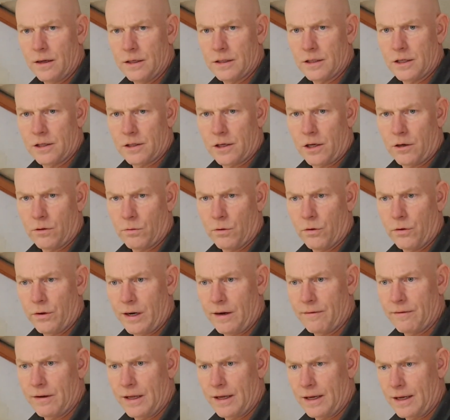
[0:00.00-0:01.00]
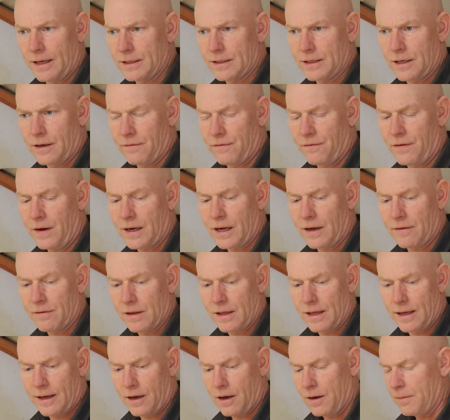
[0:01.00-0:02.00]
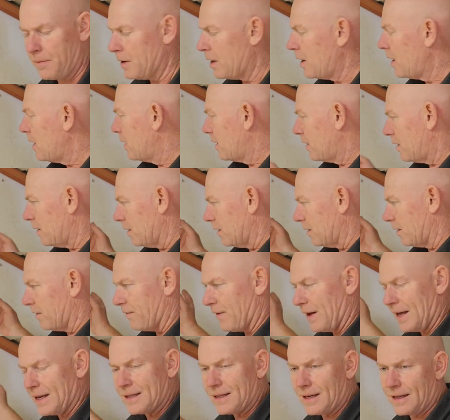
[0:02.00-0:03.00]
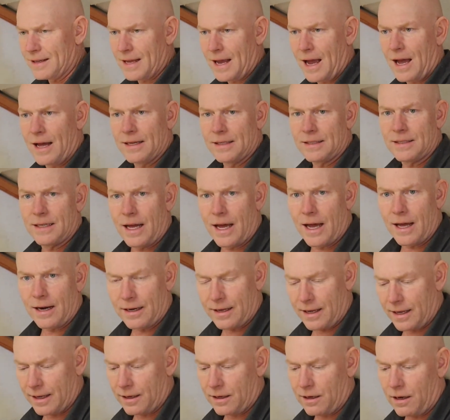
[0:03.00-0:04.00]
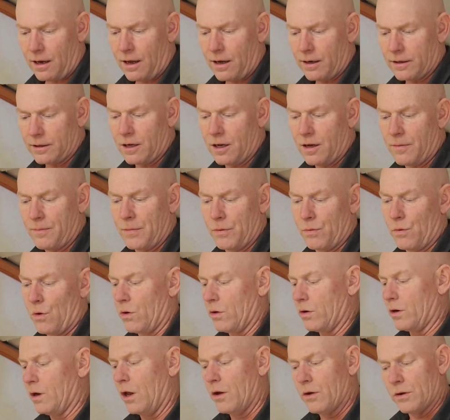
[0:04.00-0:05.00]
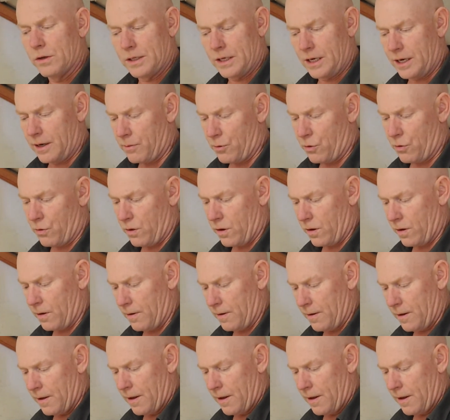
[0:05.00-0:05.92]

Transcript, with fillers: It's just gonna ruin everything. It's gonna fuck everything up. The, the vent on the outside will get clogged up. It won't close anymore.